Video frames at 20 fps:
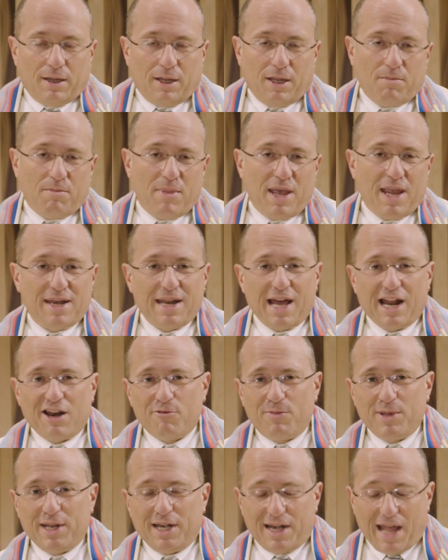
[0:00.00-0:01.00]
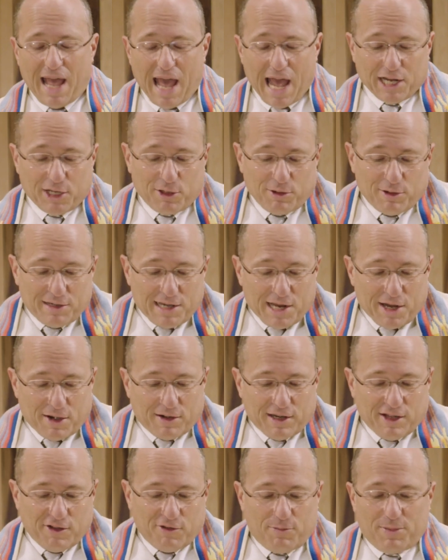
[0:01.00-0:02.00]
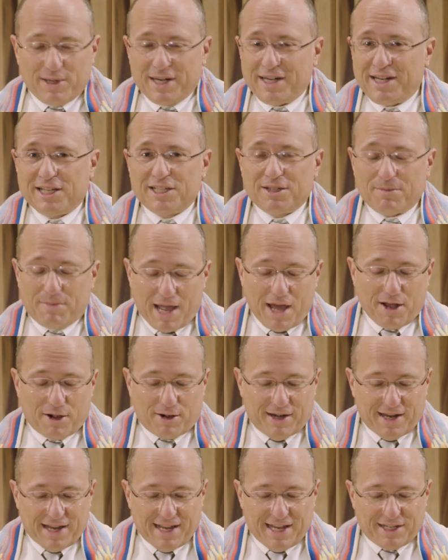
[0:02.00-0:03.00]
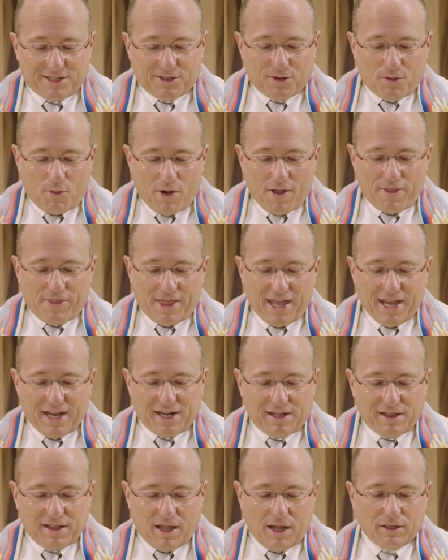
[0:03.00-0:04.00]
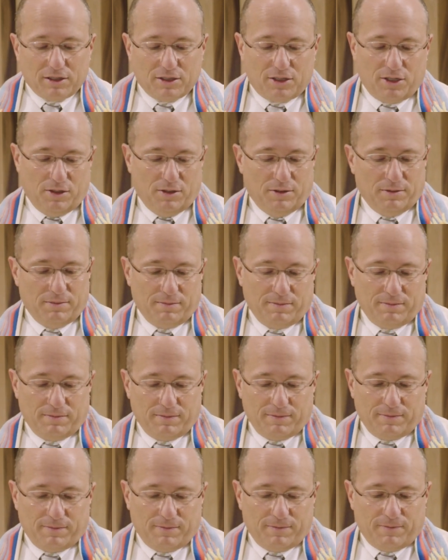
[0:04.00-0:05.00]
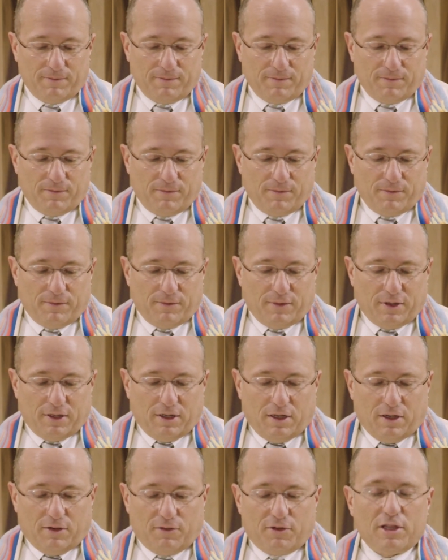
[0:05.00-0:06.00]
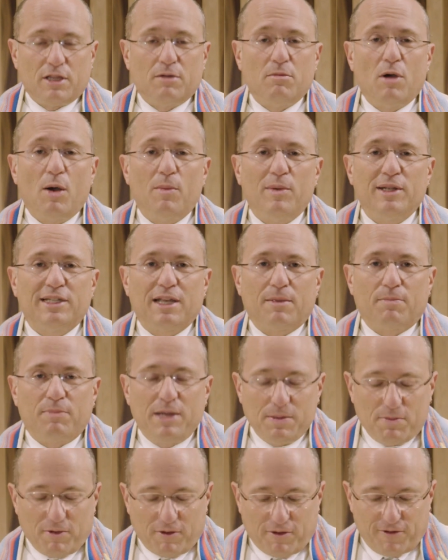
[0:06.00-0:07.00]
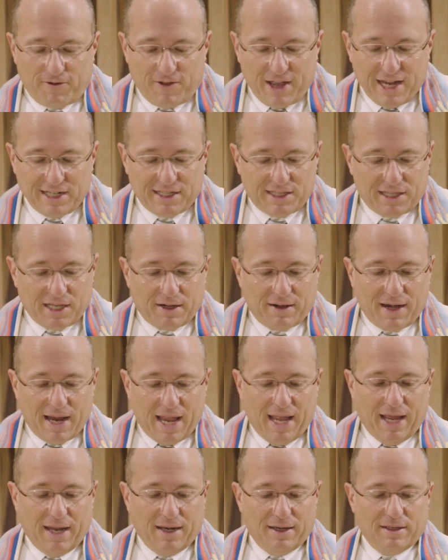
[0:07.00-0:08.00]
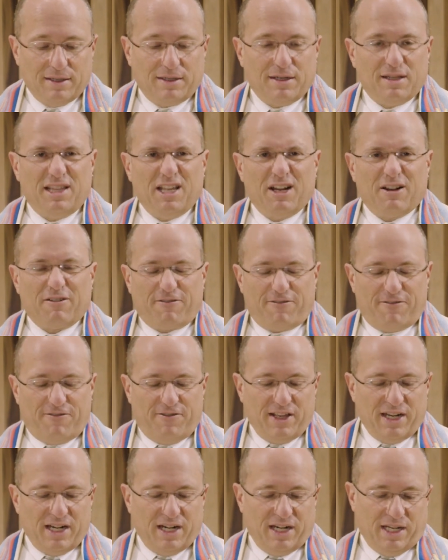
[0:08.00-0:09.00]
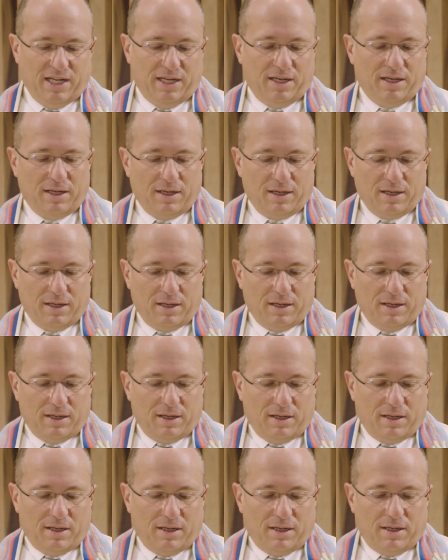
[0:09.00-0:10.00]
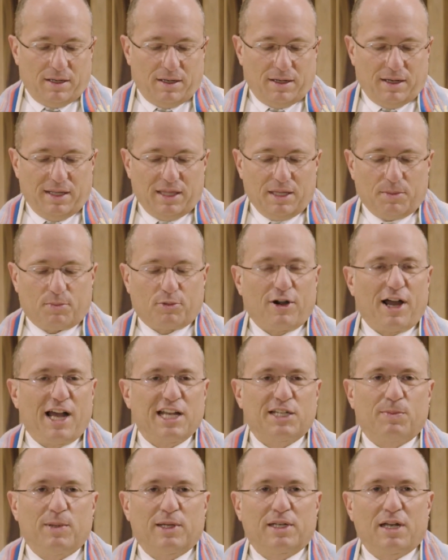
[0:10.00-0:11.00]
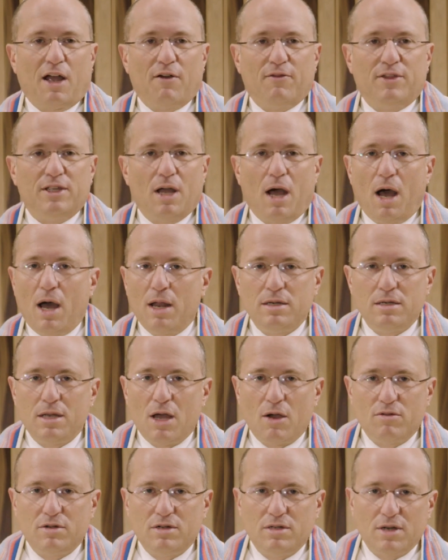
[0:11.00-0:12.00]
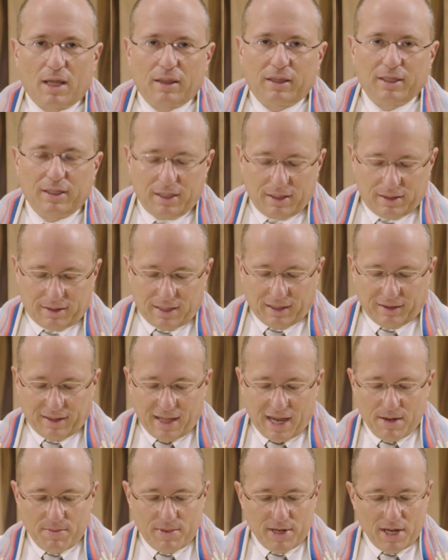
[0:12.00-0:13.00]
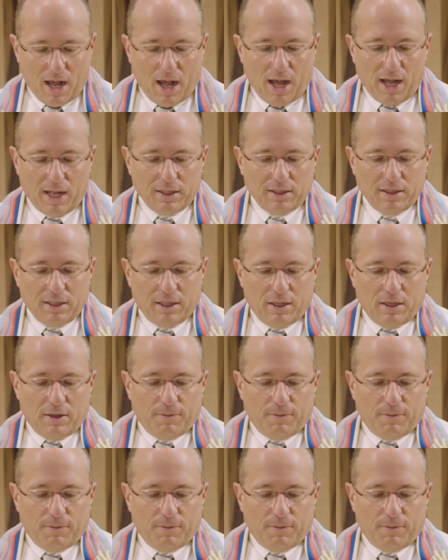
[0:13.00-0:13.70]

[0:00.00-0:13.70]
It may not have been an accurate narrative, but it doesn't matter. It's what they clung to. From the moments that people faced their end, their finity, and the prospect of the unknown nothingness that lay beyond,